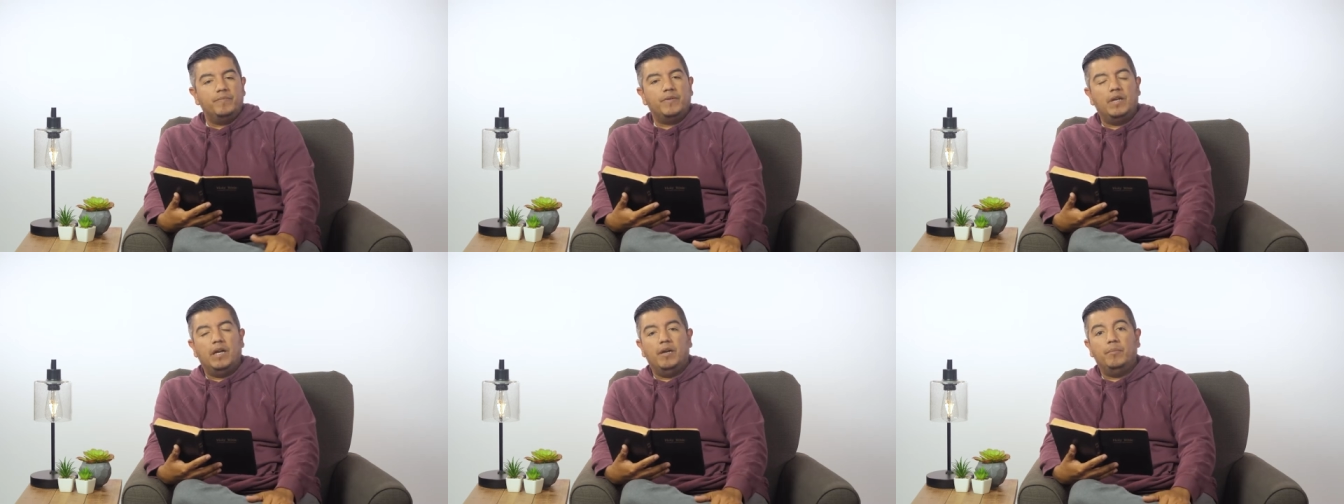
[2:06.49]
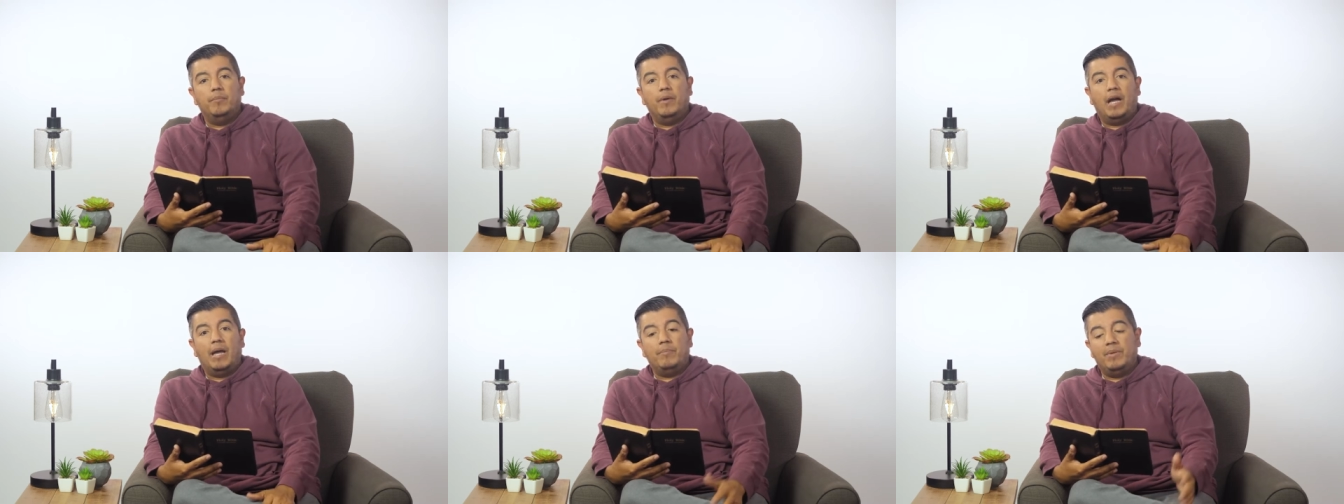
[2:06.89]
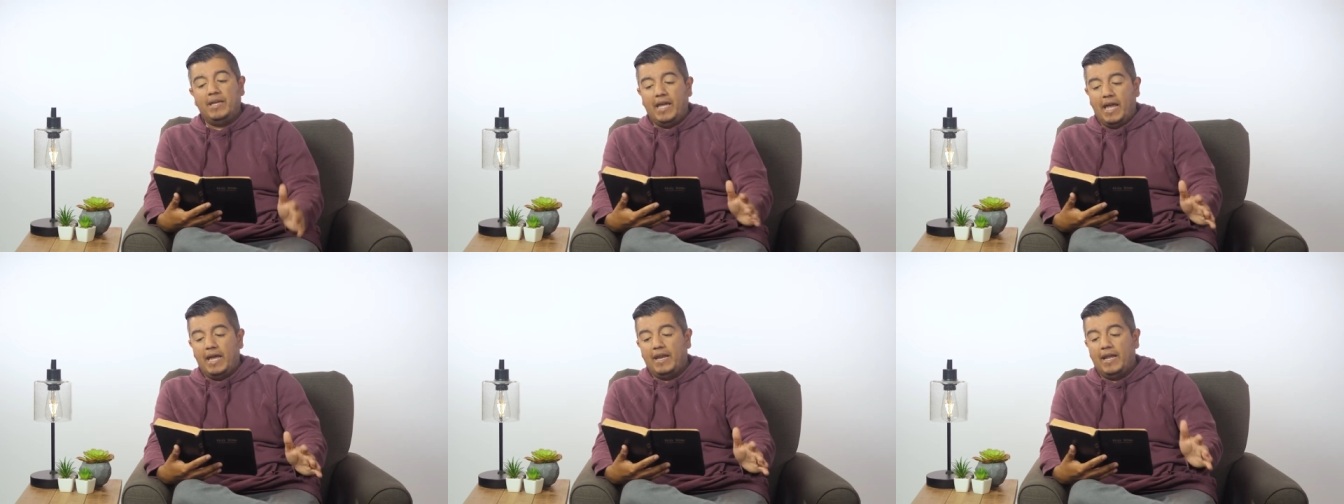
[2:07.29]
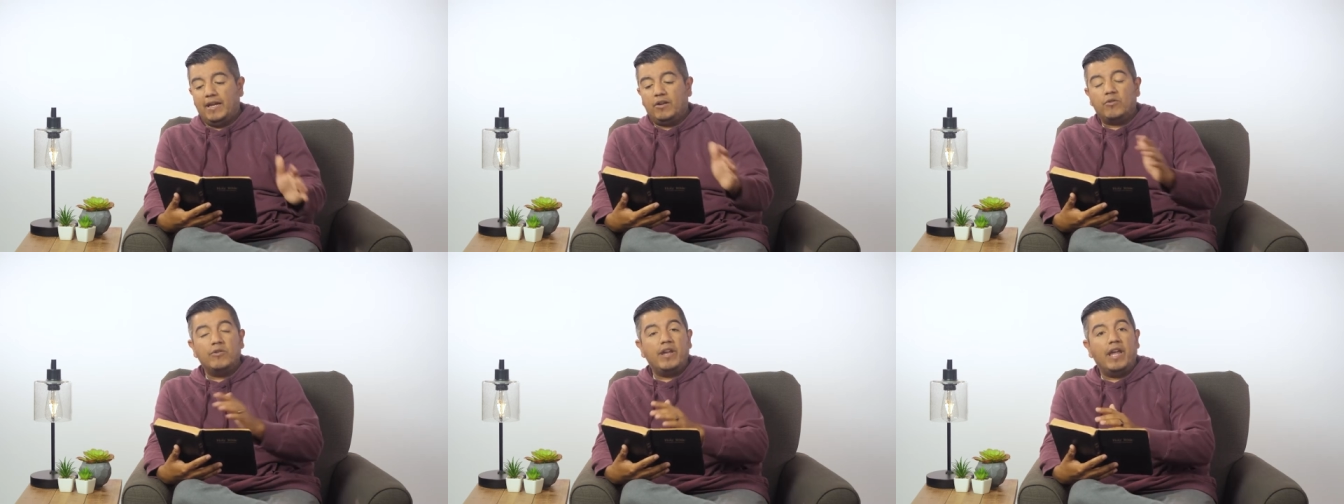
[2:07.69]
Um, I began
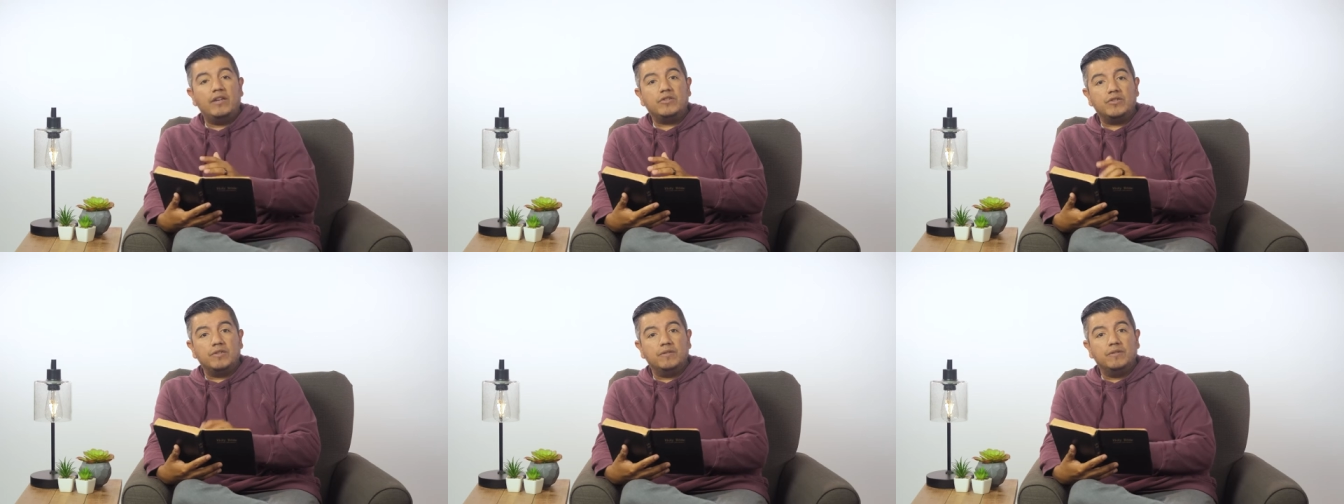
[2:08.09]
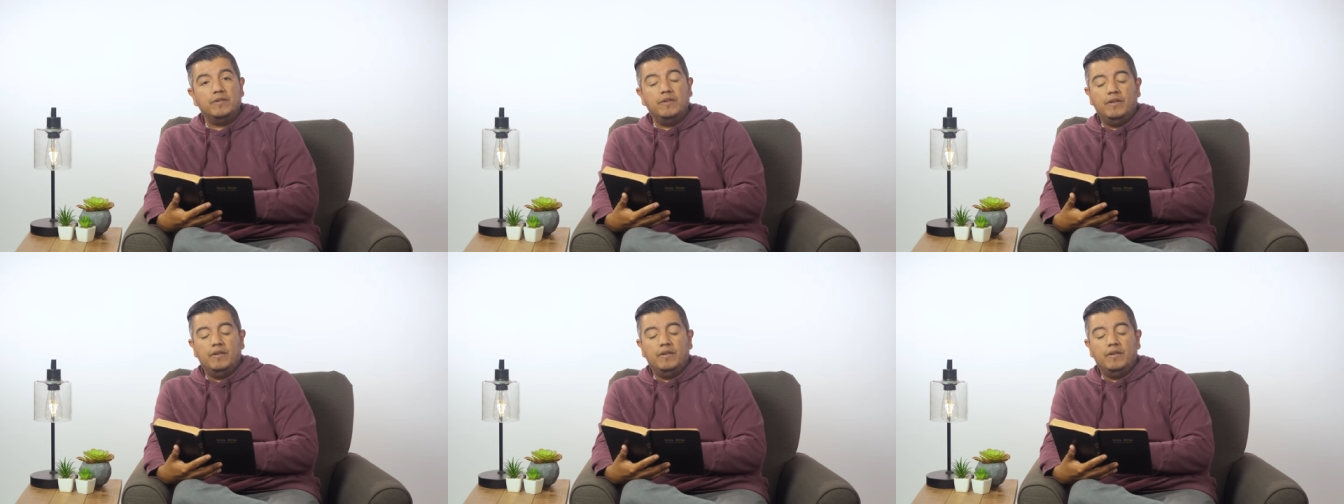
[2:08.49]
at creation,